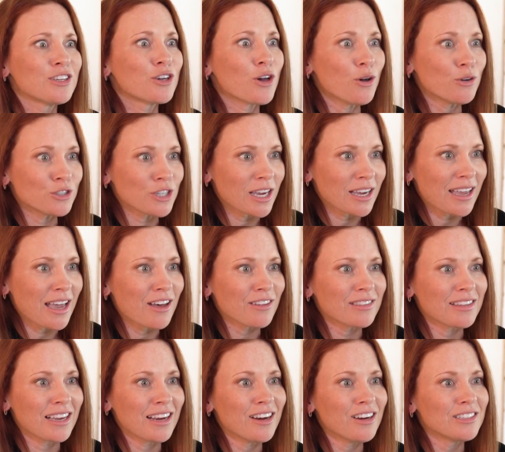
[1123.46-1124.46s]
Go check
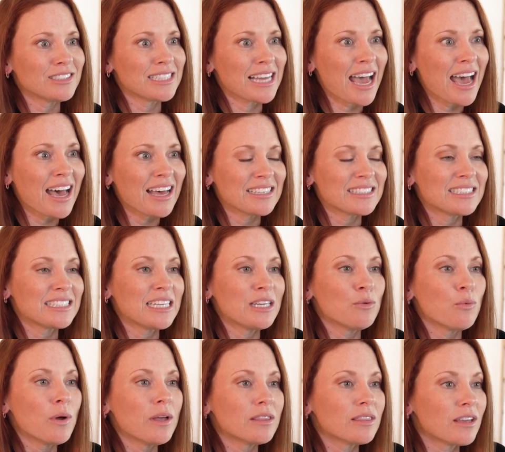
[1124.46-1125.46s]
out theirs. Yeah. See
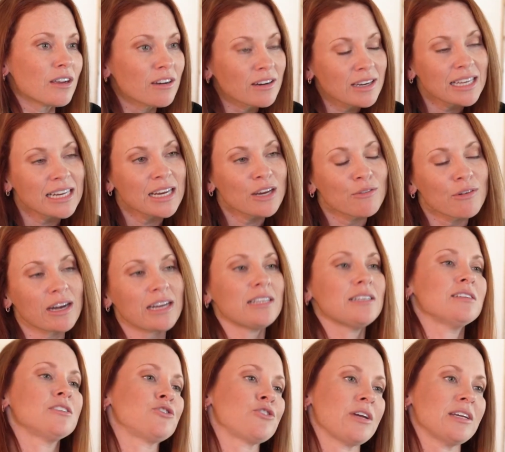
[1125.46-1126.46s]
what they're getting ready
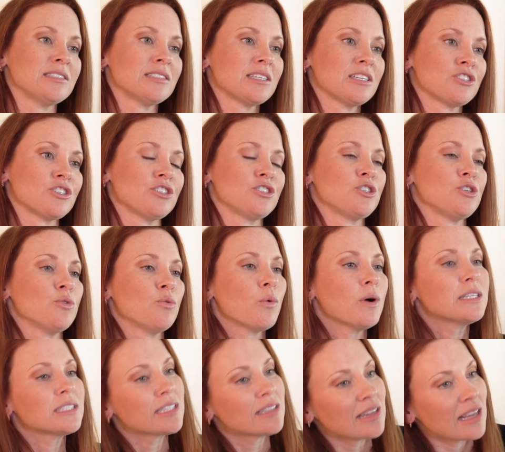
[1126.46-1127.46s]
to transition to.
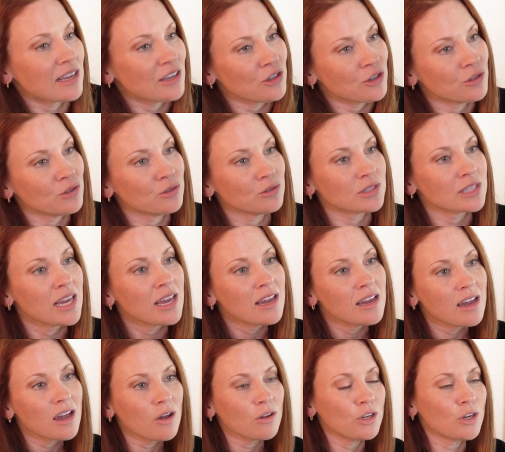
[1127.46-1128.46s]
What did they use?
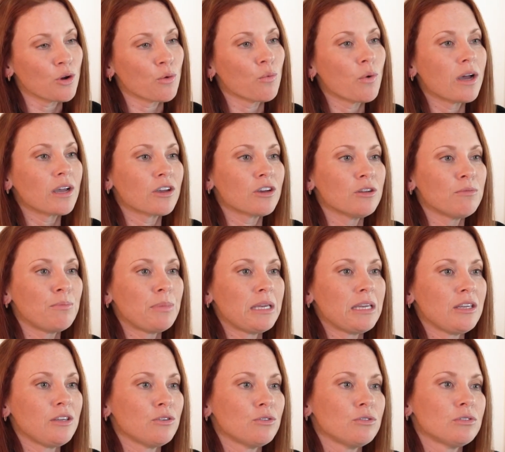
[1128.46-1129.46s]
What could
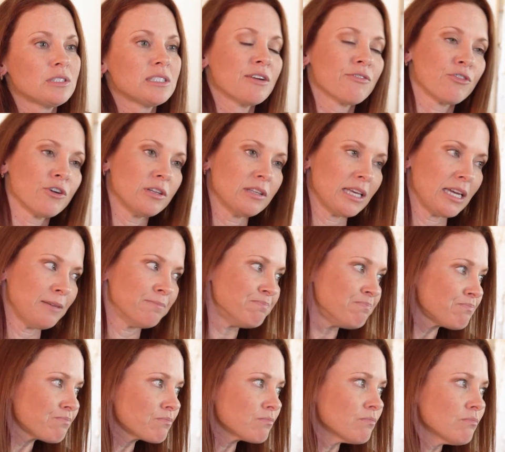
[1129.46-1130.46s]
be used differently?
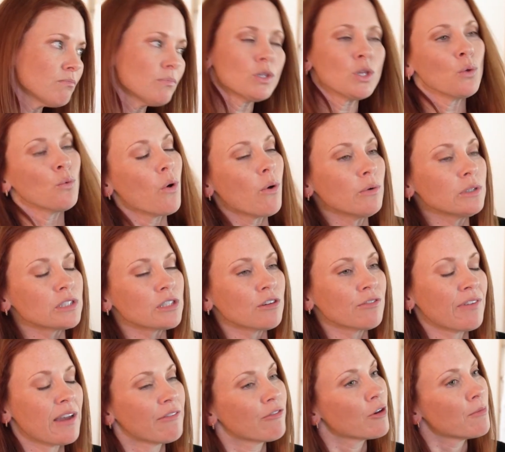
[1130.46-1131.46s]
What was their
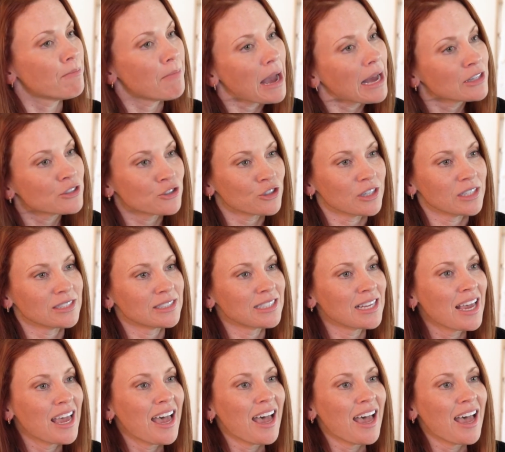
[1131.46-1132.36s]
favorite mattress?